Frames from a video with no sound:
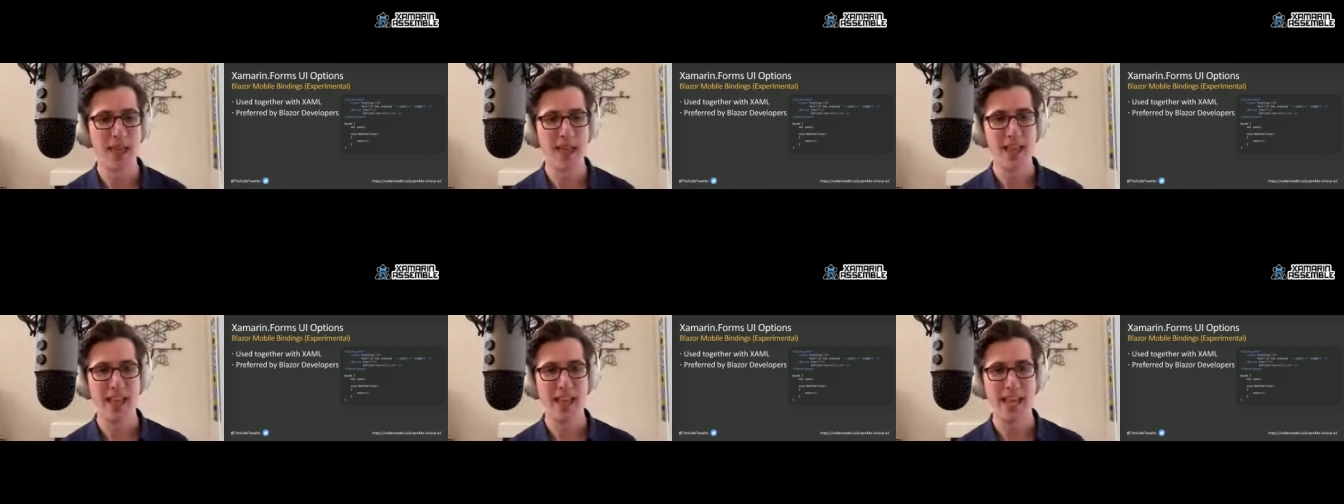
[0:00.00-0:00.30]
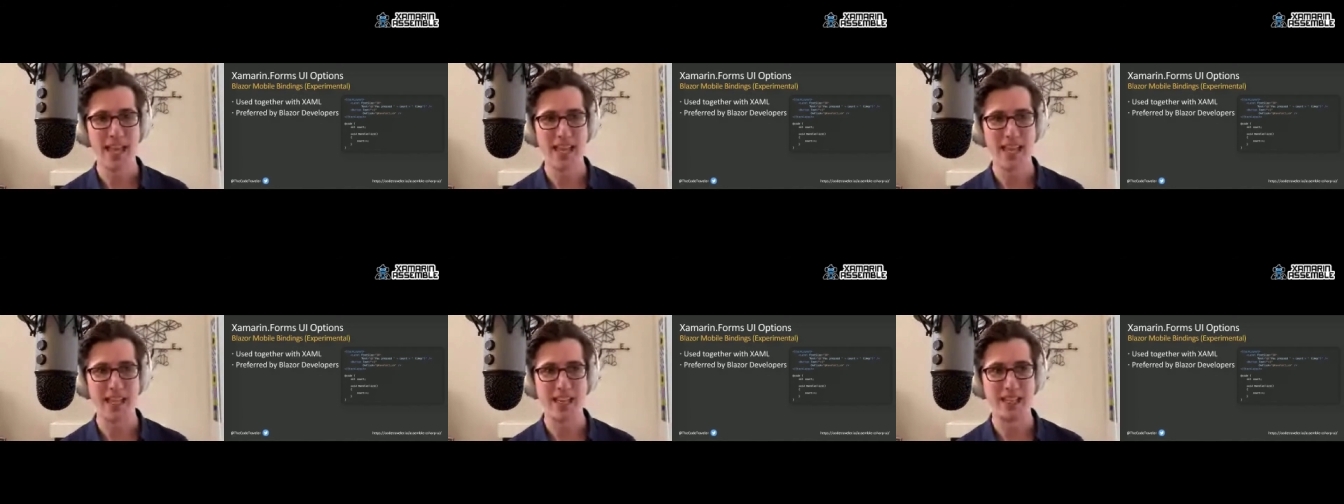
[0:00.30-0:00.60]

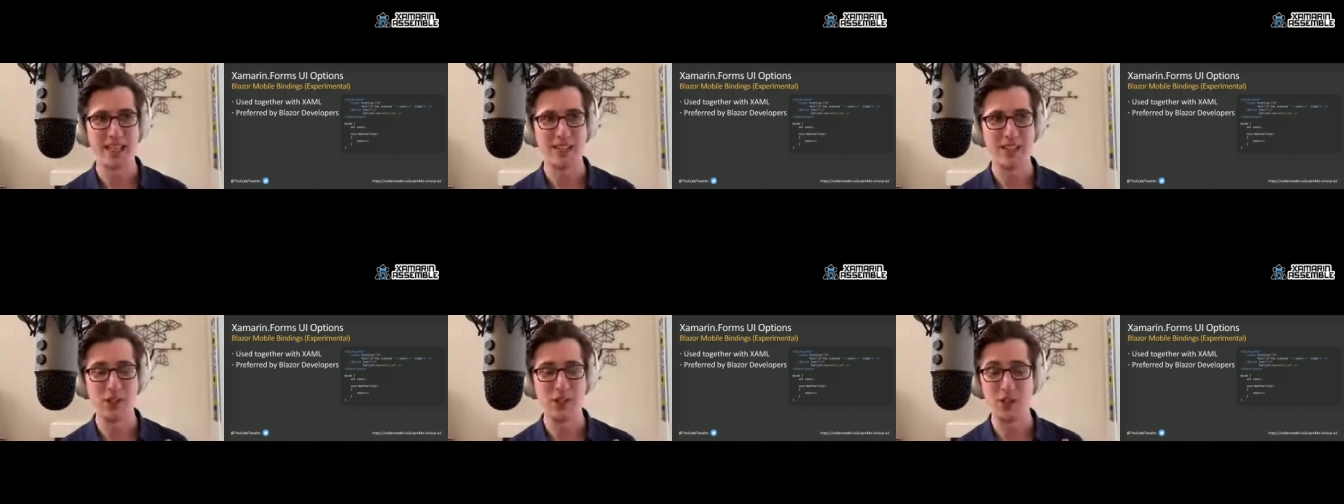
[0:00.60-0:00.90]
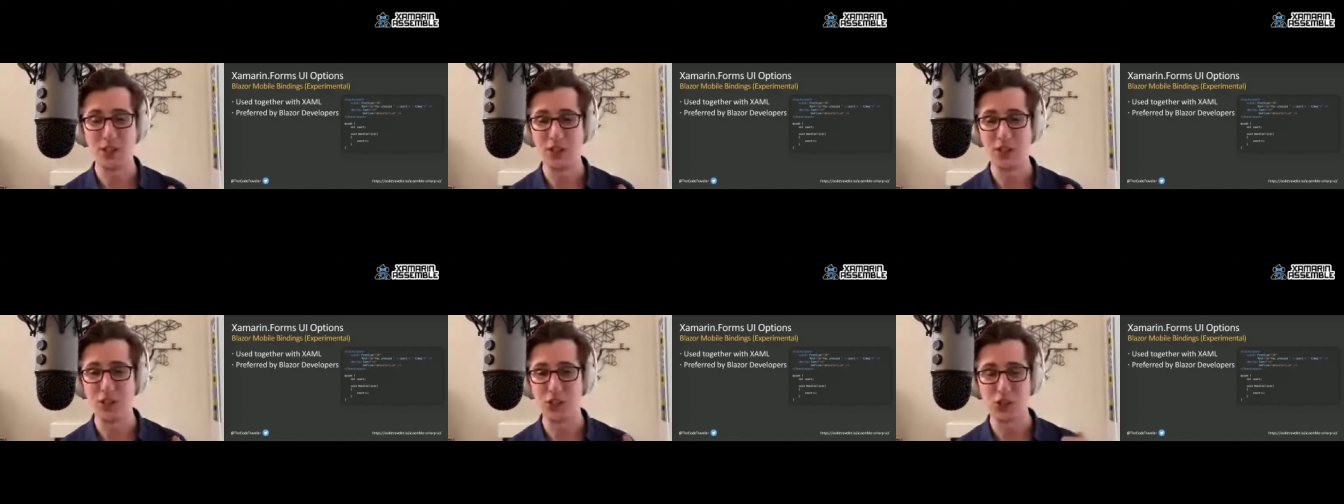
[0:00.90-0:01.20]
and you
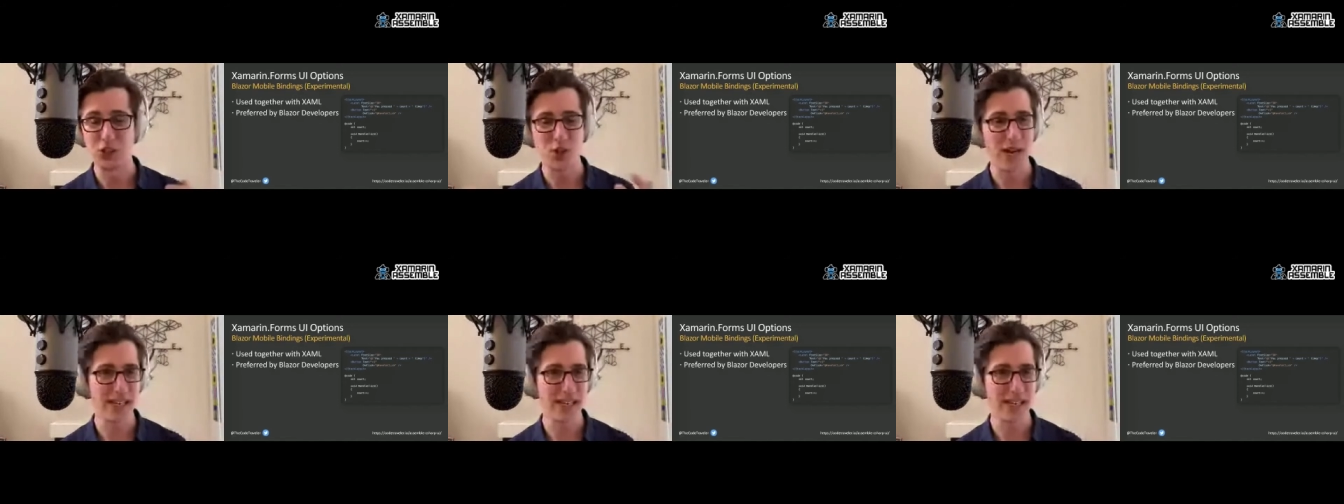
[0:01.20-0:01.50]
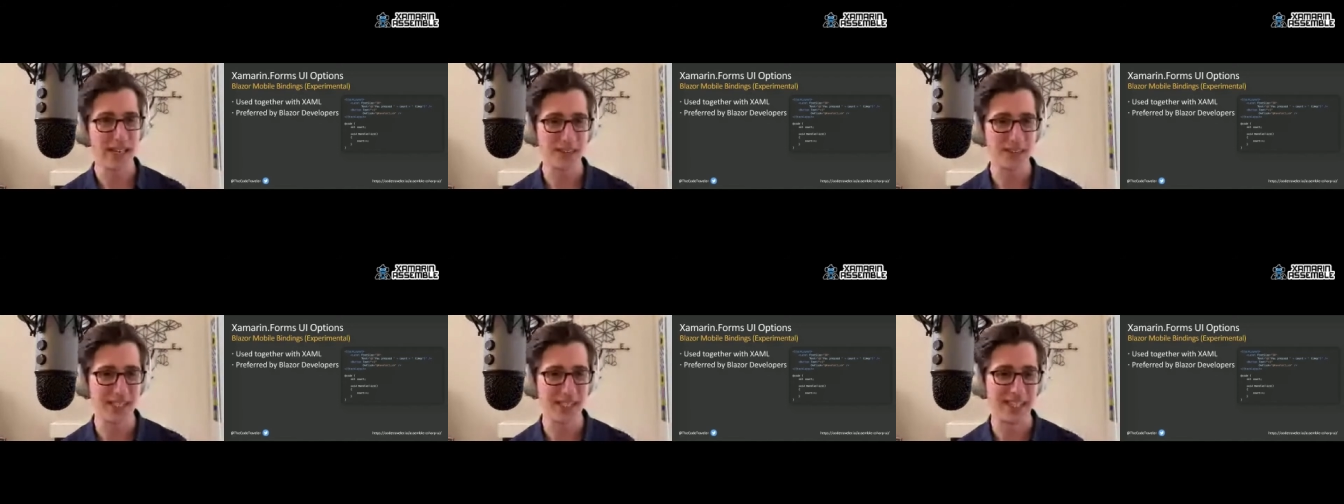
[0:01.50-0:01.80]
can try it
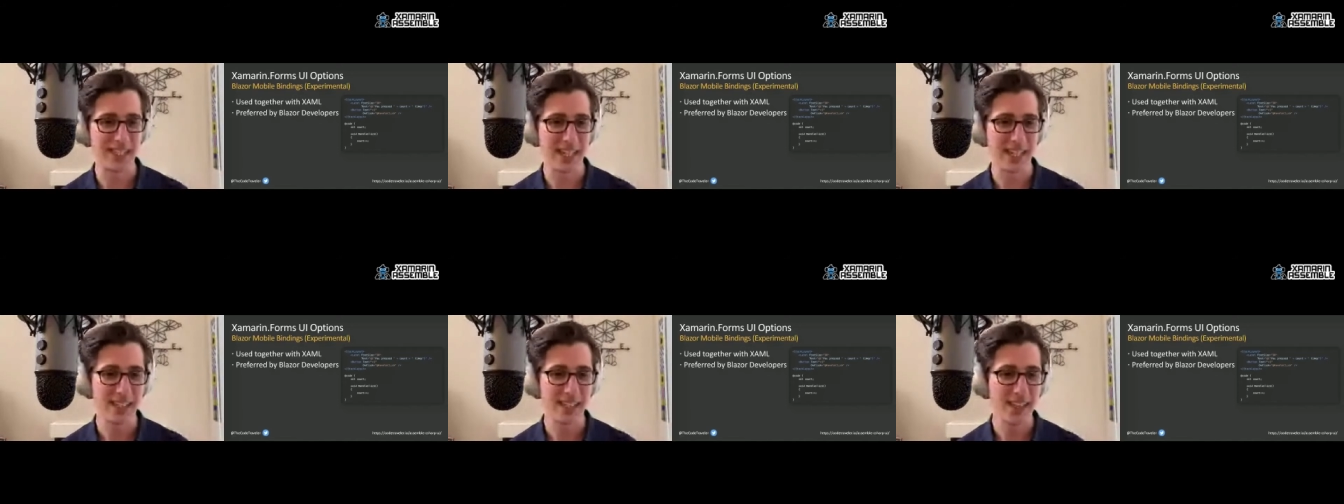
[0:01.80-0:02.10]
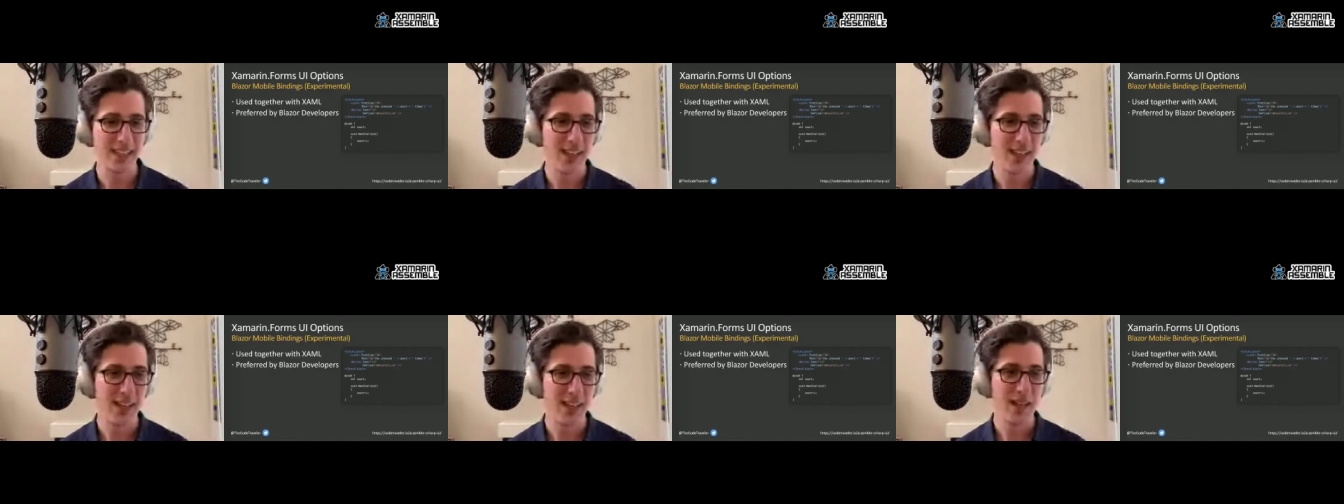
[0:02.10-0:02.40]
out
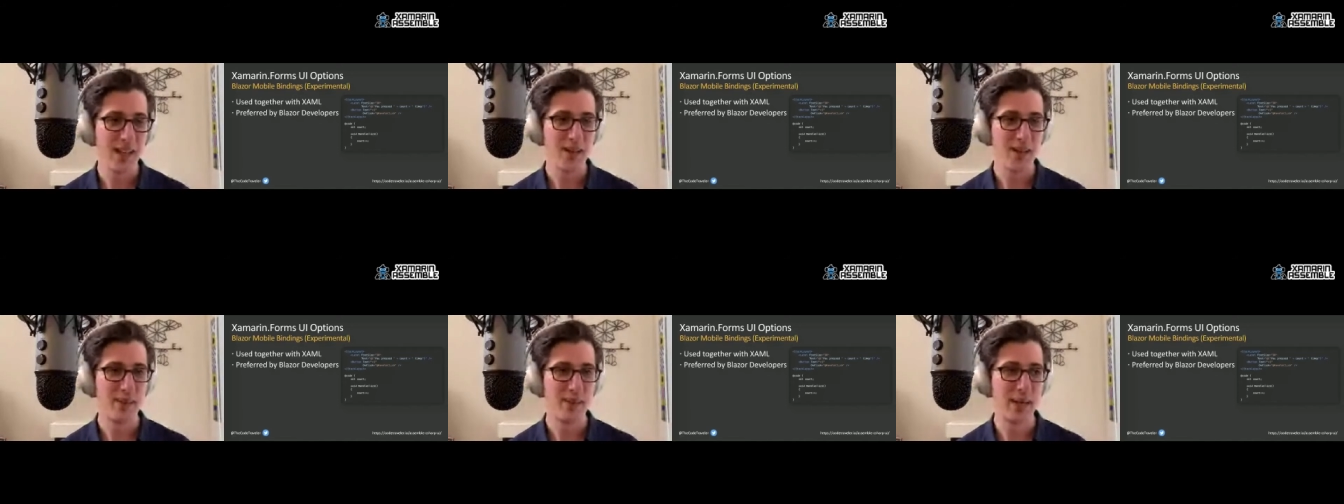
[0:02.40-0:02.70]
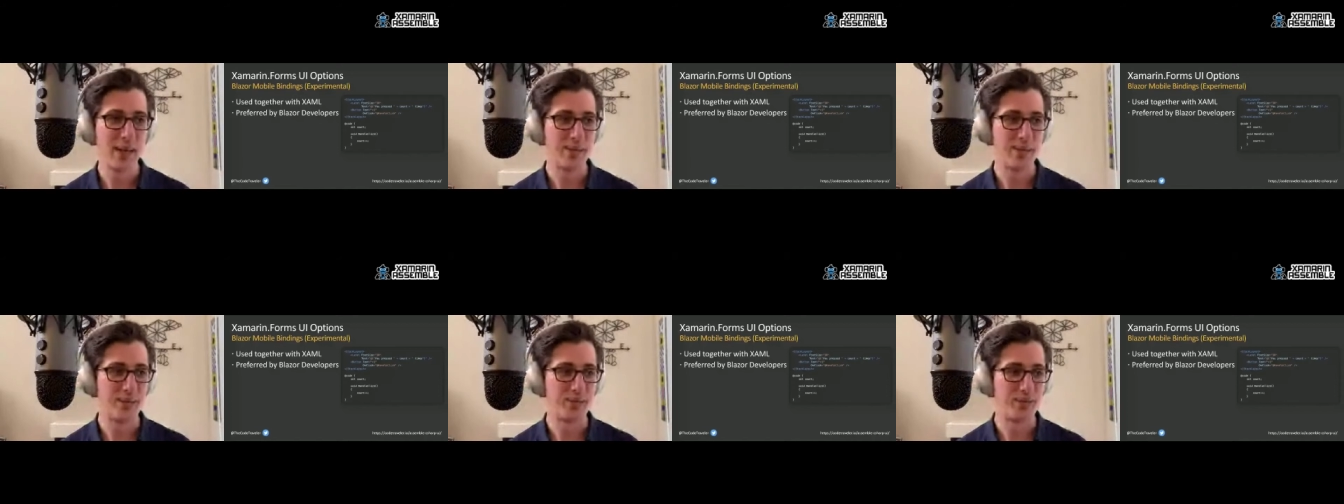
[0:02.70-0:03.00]
today.
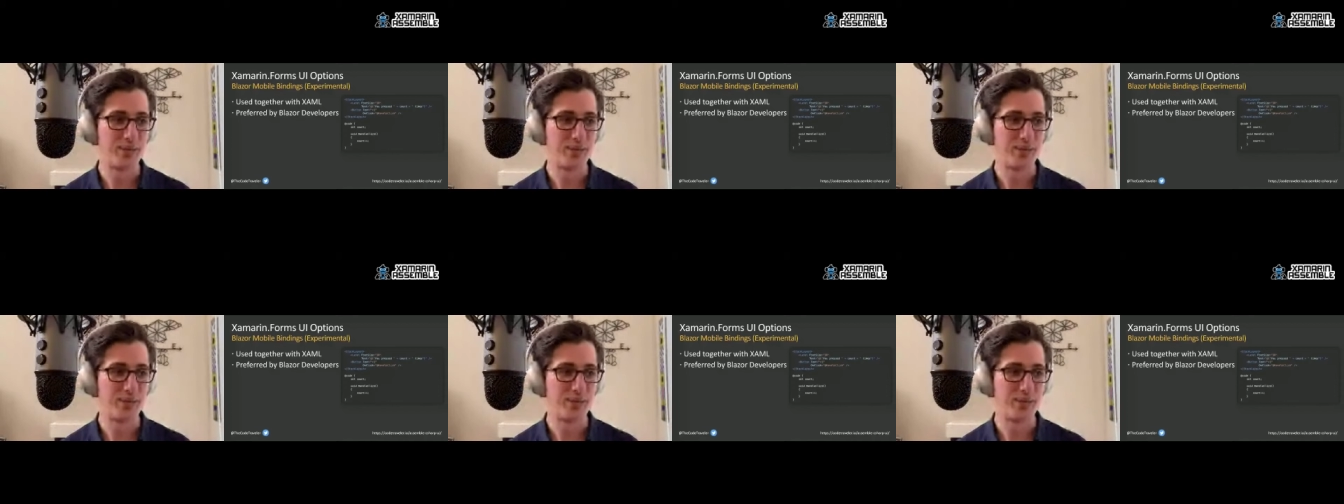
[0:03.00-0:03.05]
But